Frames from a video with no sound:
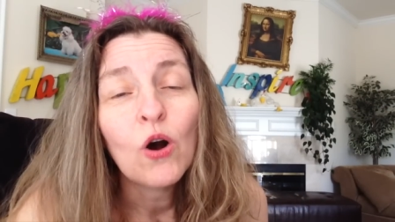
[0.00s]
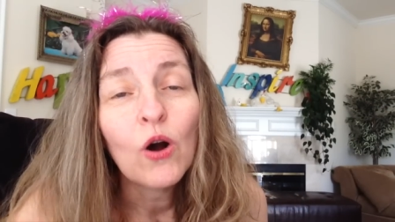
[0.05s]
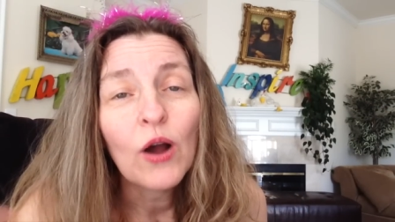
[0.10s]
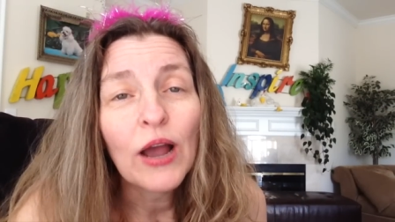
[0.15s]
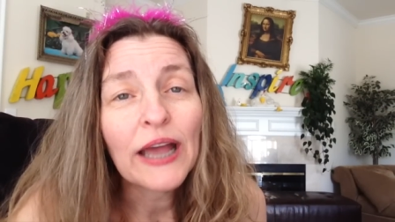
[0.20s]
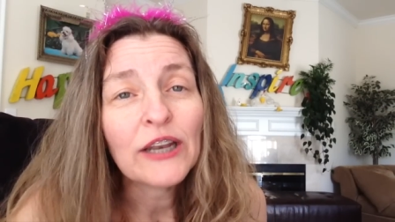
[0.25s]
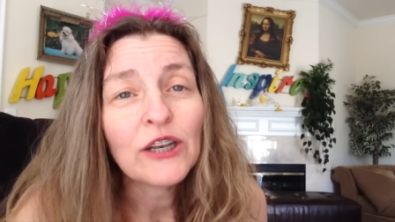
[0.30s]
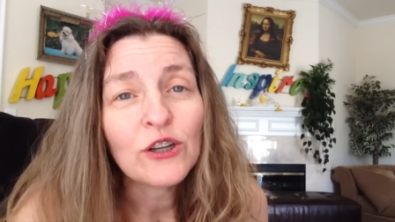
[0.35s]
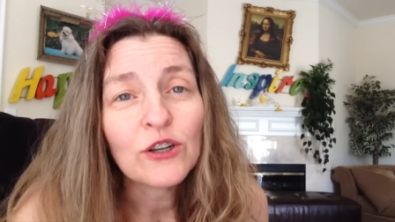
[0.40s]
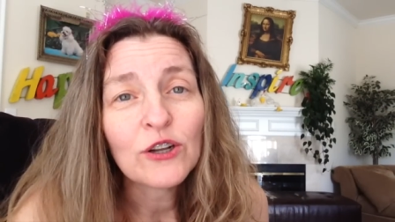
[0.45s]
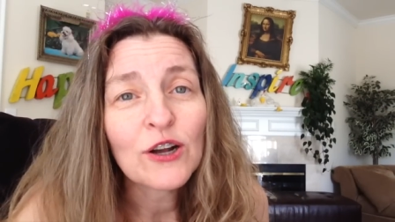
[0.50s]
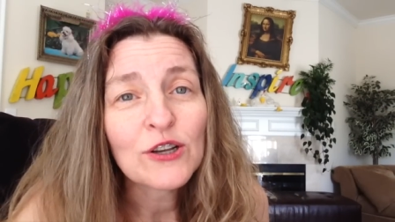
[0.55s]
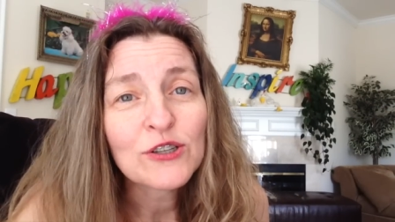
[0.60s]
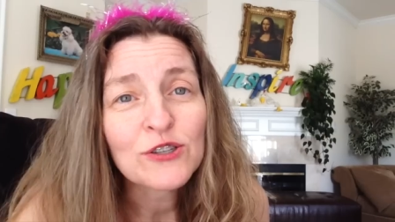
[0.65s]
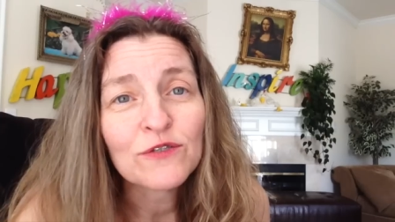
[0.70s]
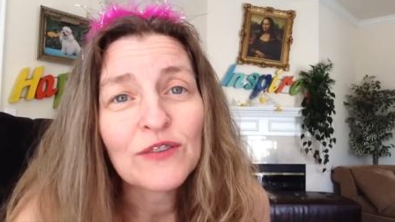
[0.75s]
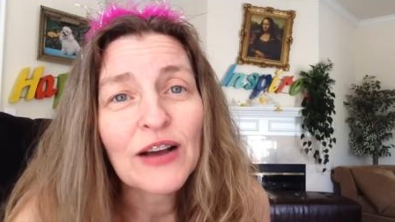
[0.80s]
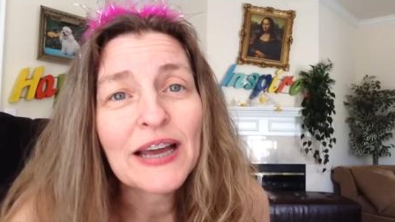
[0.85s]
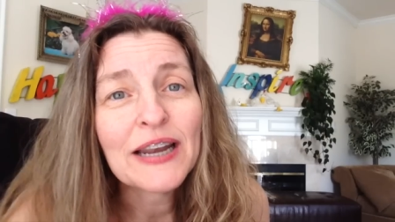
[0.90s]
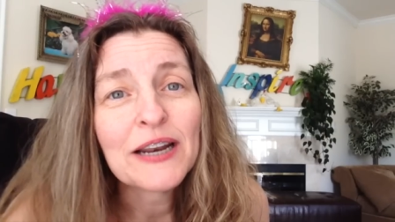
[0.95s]
and you can
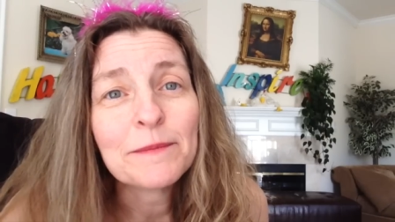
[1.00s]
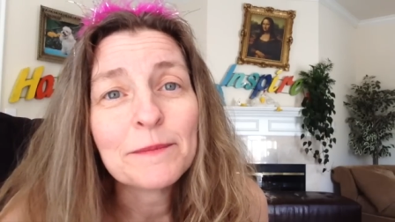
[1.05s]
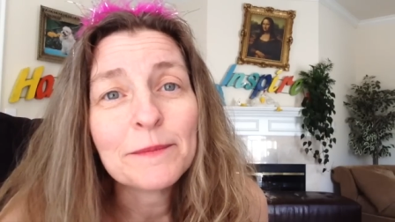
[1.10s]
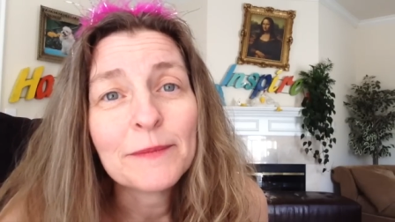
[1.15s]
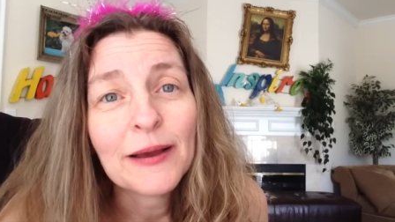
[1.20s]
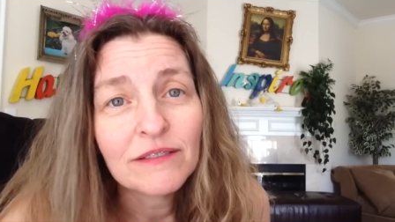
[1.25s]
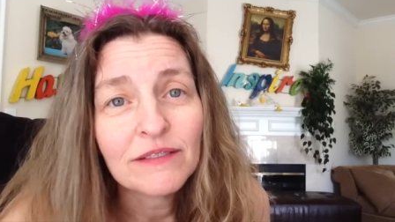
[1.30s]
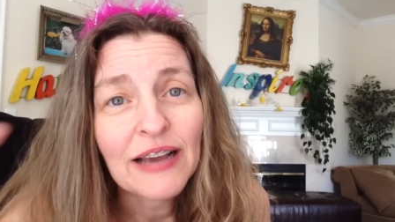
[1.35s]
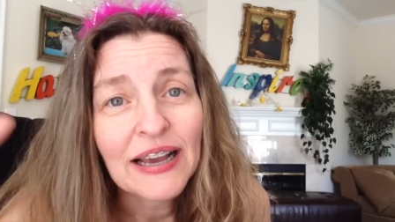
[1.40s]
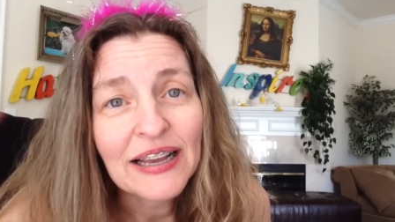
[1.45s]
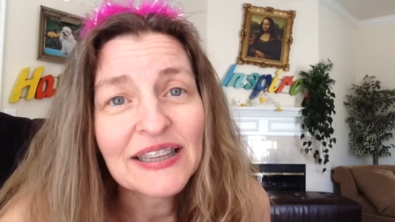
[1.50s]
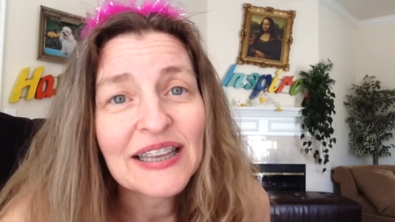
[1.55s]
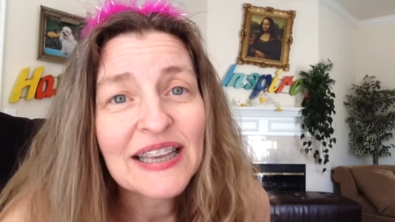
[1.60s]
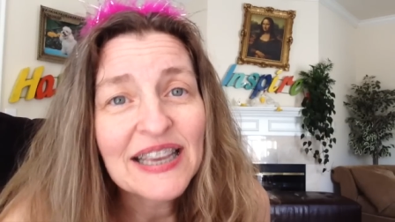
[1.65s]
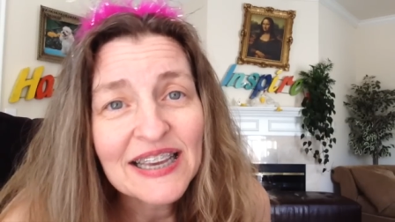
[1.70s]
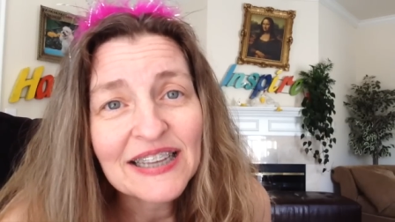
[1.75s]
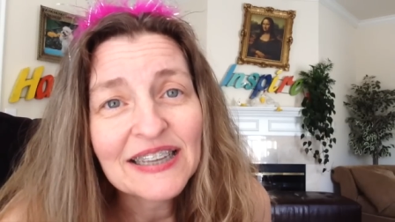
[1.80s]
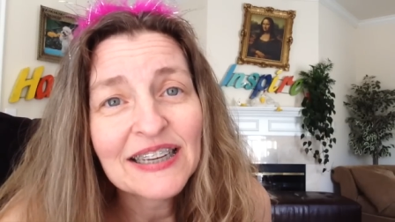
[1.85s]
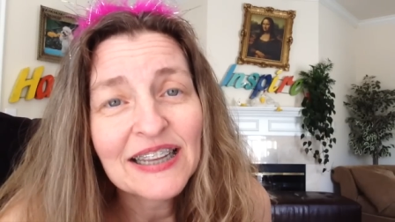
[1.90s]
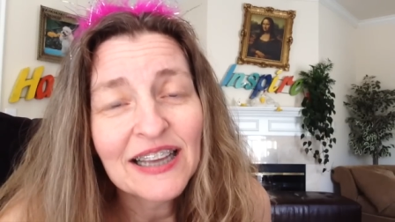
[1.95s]
also find them at
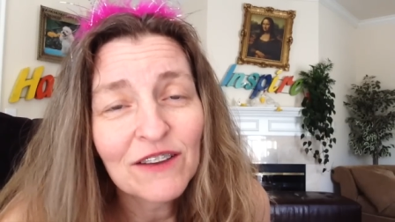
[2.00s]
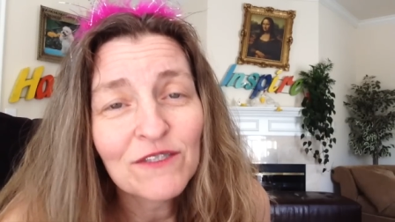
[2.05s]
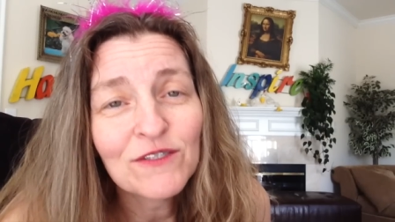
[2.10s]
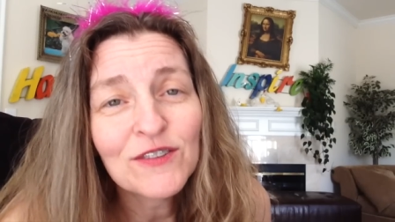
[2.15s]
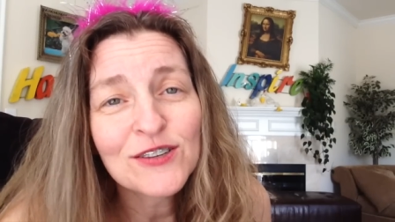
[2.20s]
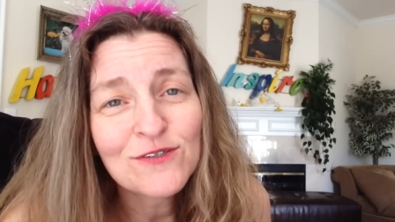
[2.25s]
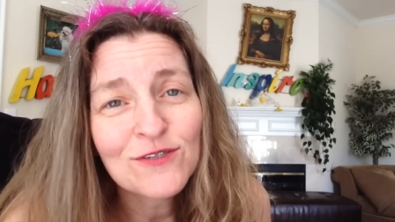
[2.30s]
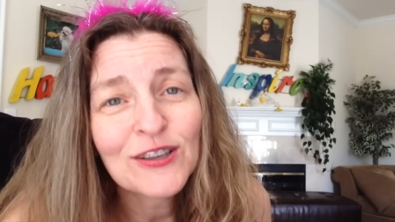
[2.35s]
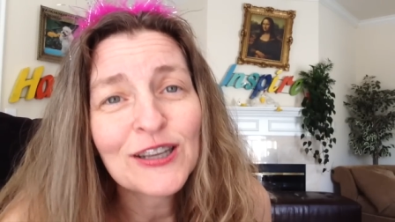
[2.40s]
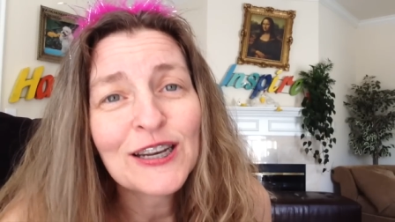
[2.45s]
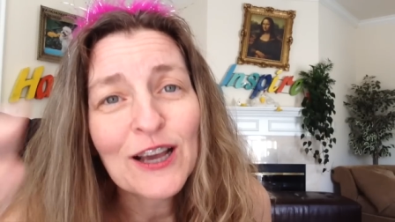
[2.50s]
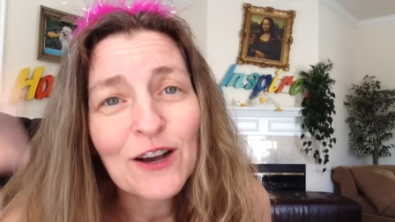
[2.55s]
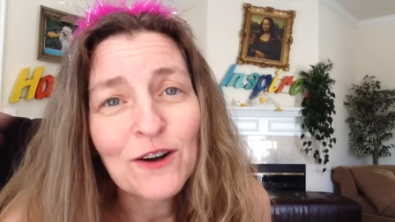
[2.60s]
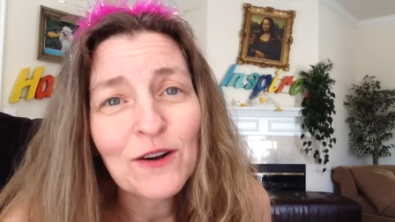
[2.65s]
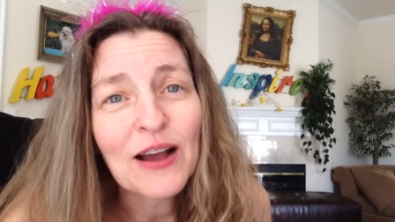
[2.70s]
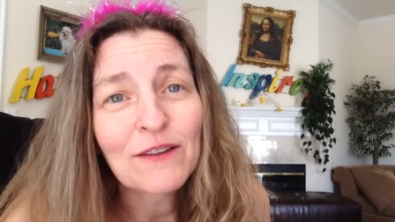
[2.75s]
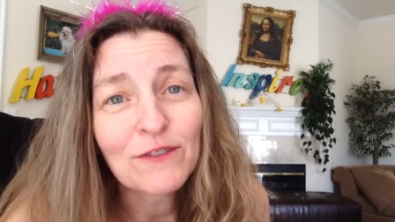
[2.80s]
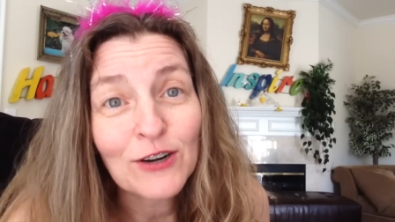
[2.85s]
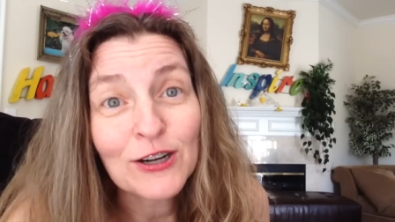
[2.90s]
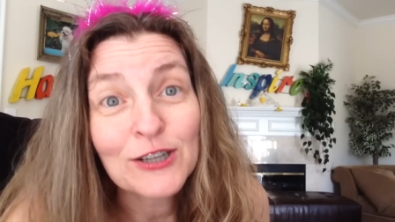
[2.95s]
the end of this video
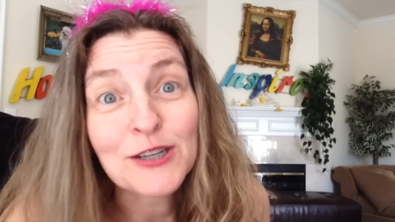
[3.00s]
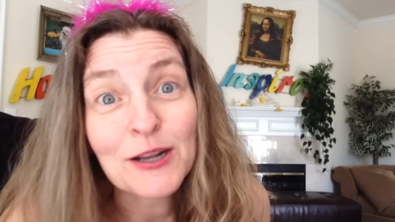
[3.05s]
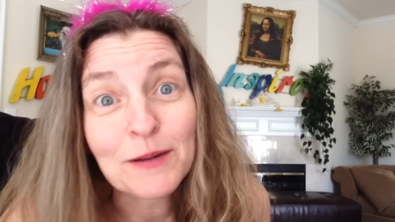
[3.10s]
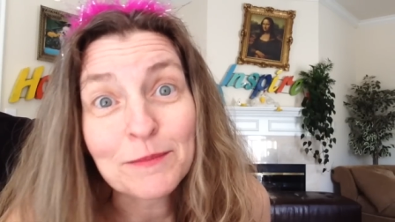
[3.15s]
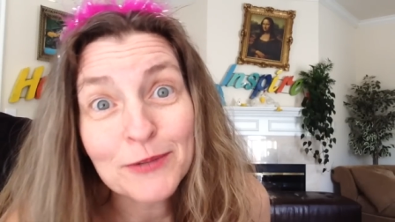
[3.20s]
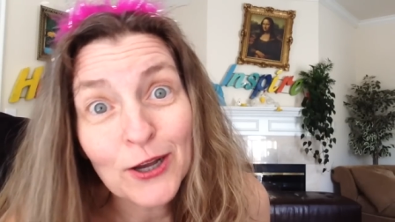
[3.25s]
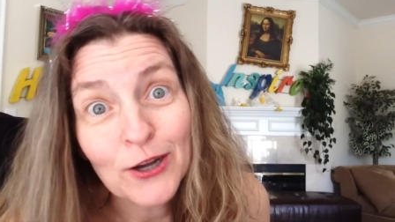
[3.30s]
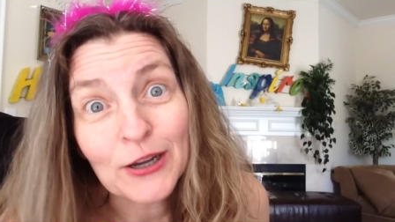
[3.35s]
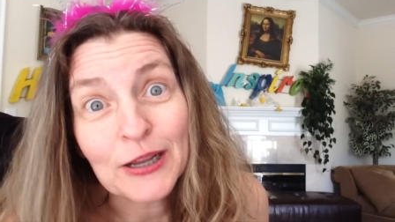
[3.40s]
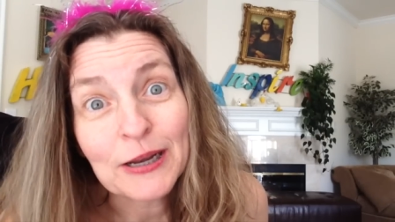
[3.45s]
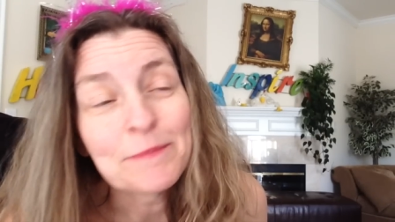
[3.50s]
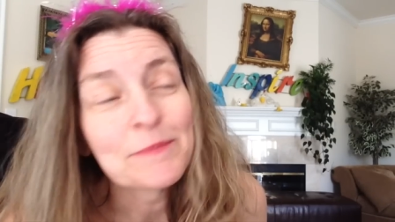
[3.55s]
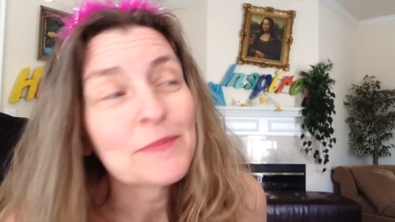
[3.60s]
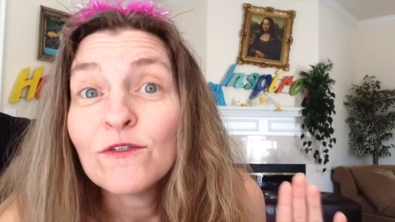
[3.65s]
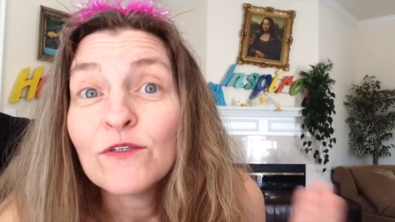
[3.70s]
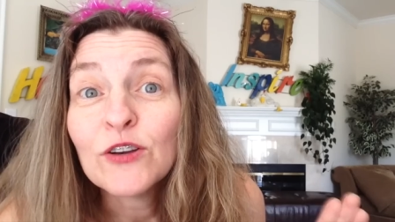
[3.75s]
after I stop talking.